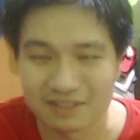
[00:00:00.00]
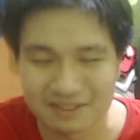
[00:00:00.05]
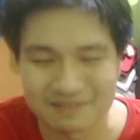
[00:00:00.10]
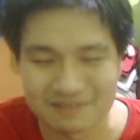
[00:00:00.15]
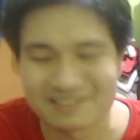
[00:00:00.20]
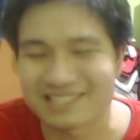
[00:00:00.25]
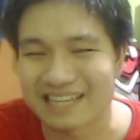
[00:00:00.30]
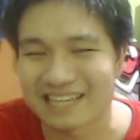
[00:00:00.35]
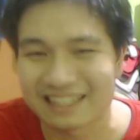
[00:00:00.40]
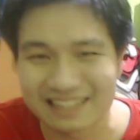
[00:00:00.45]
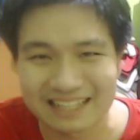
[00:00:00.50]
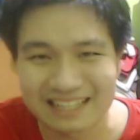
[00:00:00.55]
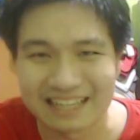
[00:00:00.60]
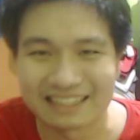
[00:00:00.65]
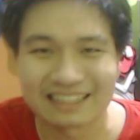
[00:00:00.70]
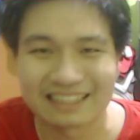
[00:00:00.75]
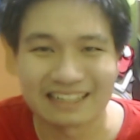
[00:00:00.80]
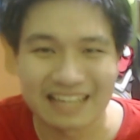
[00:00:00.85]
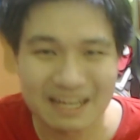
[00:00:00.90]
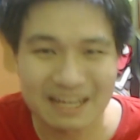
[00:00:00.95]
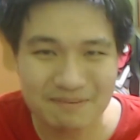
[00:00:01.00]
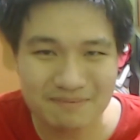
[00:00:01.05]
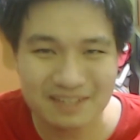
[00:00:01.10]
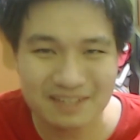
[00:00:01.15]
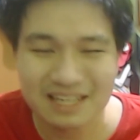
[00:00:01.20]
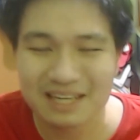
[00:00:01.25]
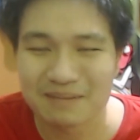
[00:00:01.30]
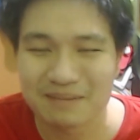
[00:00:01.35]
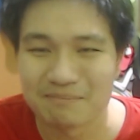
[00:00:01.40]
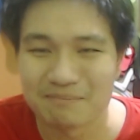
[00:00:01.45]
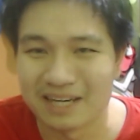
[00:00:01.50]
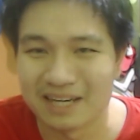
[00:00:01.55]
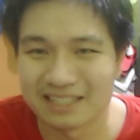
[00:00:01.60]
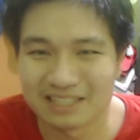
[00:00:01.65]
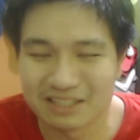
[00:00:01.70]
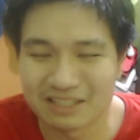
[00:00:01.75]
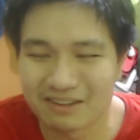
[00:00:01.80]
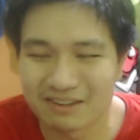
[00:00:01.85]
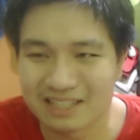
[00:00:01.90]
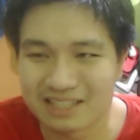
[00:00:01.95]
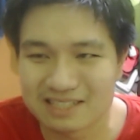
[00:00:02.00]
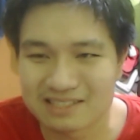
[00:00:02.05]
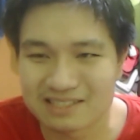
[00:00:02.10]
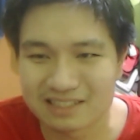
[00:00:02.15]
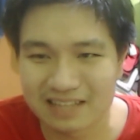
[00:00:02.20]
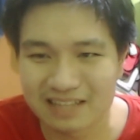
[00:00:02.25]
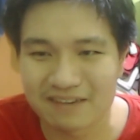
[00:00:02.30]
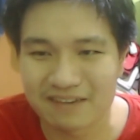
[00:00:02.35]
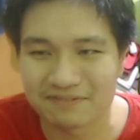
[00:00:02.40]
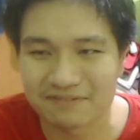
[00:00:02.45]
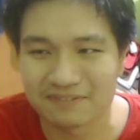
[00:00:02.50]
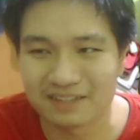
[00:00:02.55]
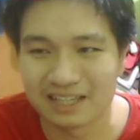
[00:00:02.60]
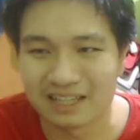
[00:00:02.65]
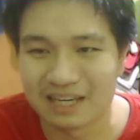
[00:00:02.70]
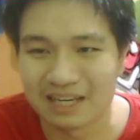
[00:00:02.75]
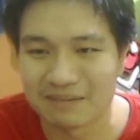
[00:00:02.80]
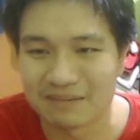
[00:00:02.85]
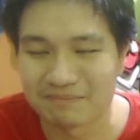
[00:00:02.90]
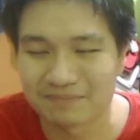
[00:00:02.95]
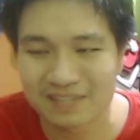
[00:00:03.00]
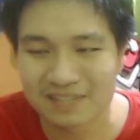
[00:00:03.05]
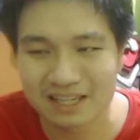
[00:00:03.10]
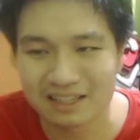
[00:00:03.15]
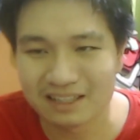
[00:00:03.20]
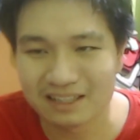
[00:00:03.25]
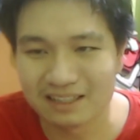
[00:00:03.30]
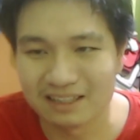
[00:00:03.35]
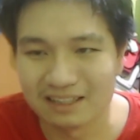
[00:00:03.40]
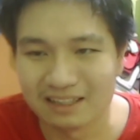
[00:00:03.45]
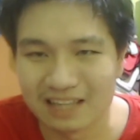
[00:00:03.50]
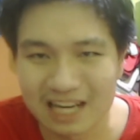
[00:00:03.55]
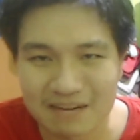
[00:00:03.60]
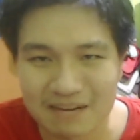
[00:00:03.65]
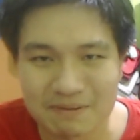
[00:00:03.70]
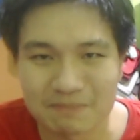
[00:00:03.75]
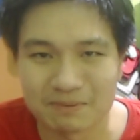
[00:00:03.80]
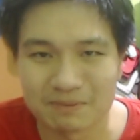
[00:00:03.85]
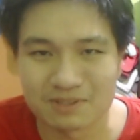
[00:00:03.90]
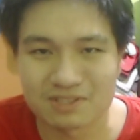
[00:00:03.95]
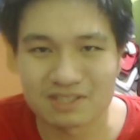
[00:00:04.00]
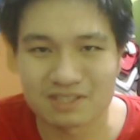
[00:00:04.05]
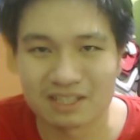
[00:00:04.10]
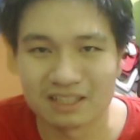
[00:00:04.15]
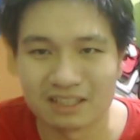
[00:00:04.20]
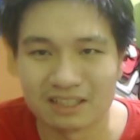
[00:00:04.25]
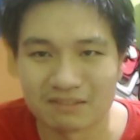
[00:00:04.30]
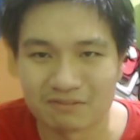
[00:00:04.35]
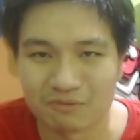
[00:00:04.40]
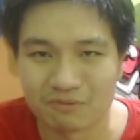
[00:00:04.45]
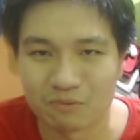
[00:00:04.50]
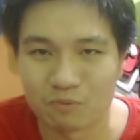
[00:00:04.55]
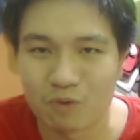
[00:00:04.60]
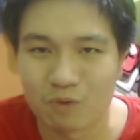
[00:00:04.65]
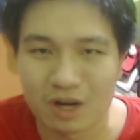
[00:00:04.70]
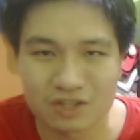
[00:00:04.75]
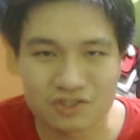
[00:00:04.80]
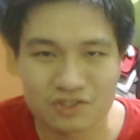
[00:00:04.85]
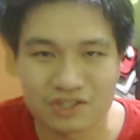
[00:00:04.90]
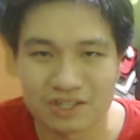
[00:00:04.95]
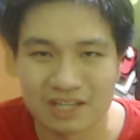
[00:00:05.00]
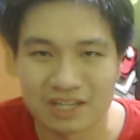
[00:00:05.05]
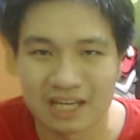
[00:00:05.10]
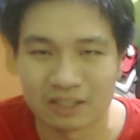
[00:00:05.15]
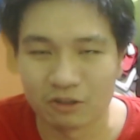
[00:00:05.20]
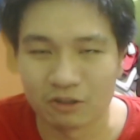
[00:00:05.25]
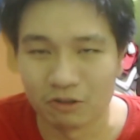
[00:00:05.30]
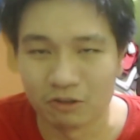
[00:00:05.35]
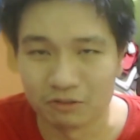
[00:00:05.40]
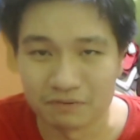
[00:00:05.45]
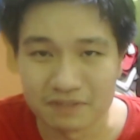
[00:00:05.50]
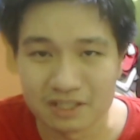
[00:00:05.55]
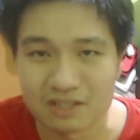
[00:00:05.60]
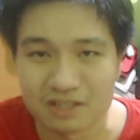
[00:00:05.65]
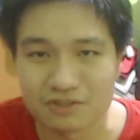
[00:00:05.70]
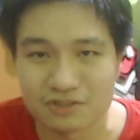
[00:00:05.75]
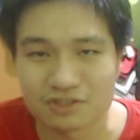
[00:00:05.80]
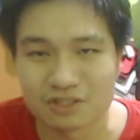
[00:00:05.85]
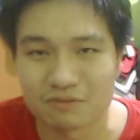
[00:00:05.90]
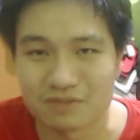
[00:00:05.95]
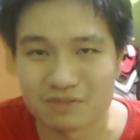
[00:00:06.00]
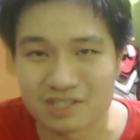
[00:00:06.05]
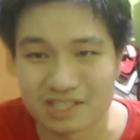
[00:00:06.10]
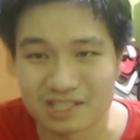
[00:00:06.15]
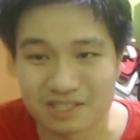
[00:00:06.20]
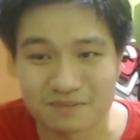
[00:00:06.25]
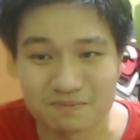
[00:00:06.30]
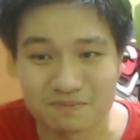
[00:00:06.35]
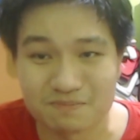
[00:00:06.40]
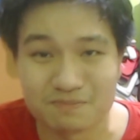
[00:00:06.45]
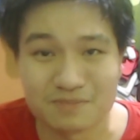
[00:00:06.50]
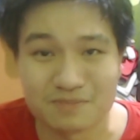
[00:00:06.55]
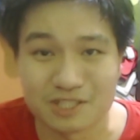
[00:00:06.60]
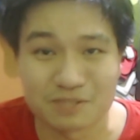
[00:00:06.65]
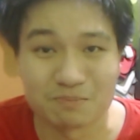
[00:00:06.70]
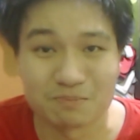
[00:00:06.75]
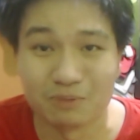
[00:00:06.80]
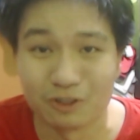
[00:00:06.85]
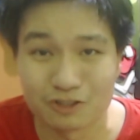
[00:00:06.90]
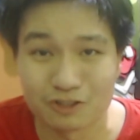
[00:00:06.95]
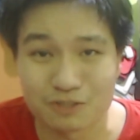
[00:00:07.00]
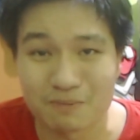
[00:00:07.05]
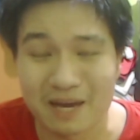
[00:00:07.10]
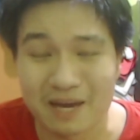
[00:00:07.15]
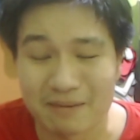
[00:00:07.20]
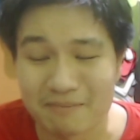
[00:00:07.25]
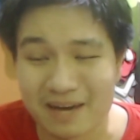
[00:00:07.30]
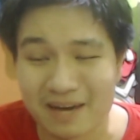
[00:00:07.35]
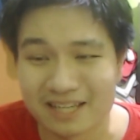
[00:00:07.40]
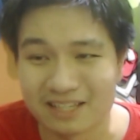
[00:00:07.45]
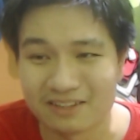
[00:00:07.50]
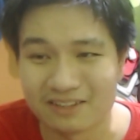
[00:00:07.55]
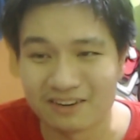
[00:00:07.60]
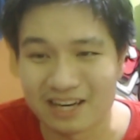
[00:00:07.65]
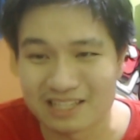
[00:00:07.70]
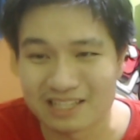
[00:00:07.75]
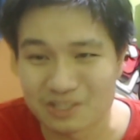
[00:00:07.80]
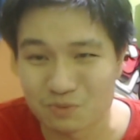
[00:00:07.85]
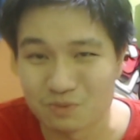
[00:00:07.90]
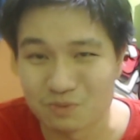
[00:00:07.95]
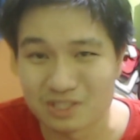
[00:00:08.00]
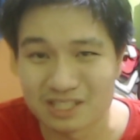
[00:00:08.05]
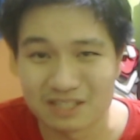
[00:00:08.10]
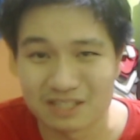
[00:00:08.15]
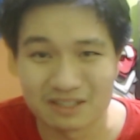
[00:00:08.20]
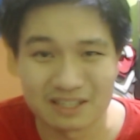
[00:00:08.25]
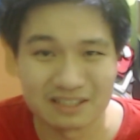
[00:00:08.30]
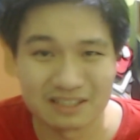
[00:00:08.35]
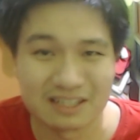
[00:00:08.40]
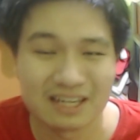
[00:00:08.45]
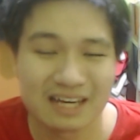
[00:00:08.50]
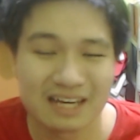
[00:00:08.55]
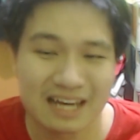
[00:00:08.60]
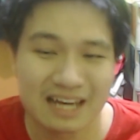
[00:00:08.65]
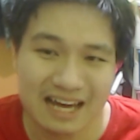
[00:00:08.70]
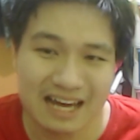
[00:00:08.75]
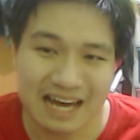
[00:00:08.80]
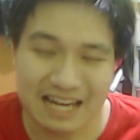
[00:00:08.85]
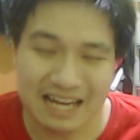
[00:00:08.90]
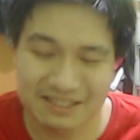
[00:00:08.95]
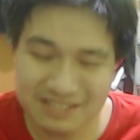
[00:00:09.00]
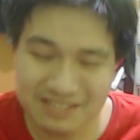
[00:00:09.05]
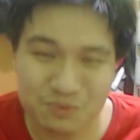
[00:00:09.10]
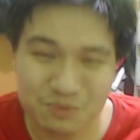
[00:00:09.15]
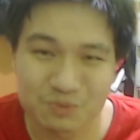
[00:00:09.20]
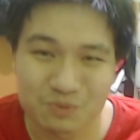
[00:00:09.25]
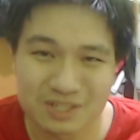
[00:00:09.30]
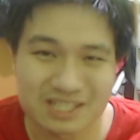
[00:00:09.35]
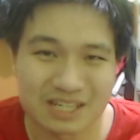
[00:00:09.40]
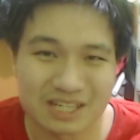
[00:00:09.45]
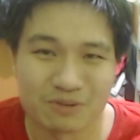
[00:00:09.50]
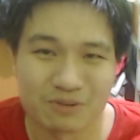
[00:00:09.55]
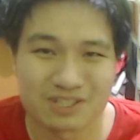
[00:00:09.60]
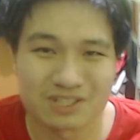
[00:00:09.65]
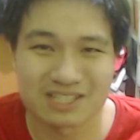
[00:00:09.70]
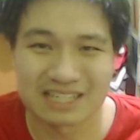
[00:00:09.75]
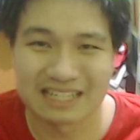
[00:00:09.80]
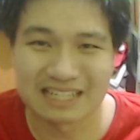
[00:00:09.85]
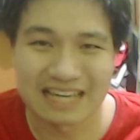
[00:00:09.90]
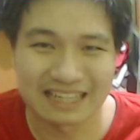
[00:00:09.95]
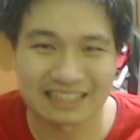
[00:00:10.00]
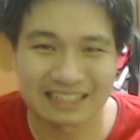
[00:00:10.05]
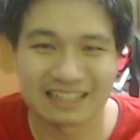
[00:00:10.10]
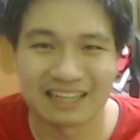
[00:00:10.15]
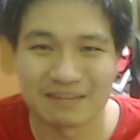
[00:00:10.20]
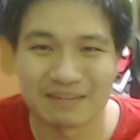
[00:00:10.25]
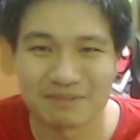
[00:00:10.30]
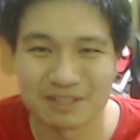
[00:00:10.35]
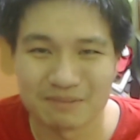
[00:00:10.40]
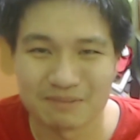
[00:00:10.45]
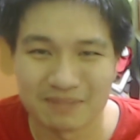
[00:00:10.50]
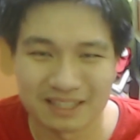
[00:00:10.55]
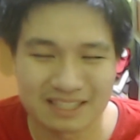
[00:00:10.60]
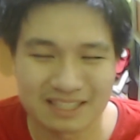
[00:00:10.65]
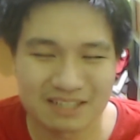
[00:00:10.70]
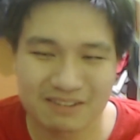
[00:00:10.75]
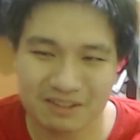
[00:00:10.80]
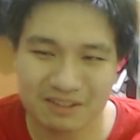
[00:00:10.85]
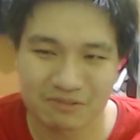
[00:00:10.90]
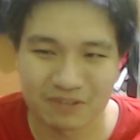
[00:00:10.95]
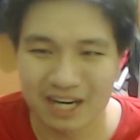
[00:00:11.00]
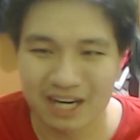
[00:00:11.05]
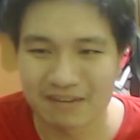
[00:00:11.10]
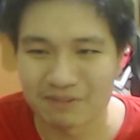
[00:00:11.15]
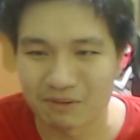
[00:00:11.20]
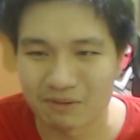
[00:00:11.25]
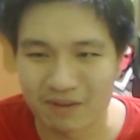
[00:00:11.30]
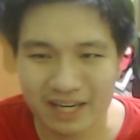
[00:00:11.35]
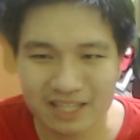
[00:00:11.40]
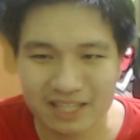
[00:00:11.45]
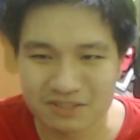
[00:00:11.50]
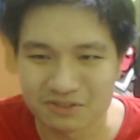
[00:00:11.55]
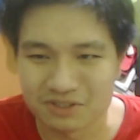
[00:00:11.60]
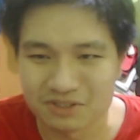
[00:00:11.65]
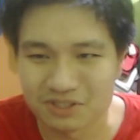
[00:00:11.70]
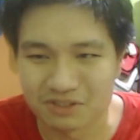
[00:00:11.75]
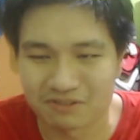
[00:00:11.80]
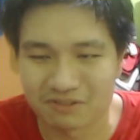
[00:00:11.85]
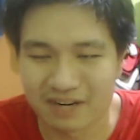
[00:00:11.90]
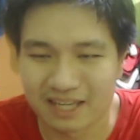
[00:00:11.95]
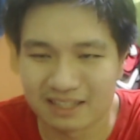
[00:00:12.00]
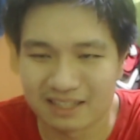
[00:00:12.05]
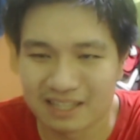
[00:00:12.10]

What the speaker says: It sadly got claimed, but, you know, I still have a lot of people still watching that old videos, you know, which is just blows my mind, you know. I just wish that it wasn't get claimed, you know. But you know what, whatever, what can you do, right?